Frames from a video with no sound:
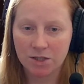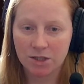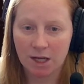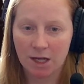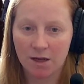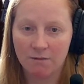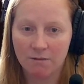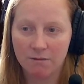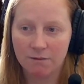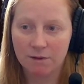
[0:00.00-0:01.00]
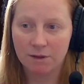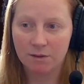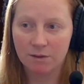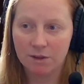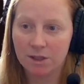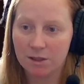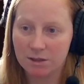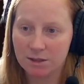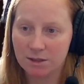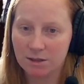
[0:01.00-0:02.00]
have within
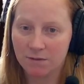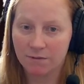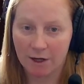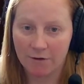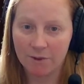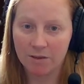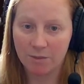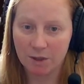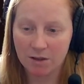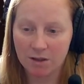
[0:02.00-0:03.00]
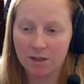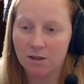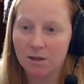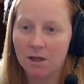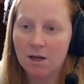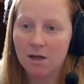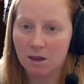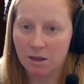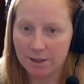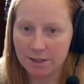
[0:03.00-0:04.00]
a 5-minute period,
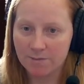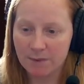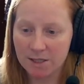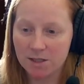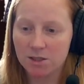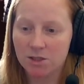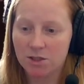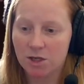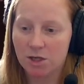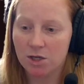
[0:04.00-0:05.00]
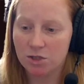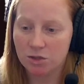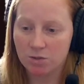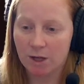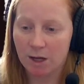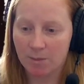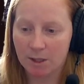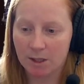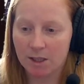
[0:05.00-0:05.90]
this message should populate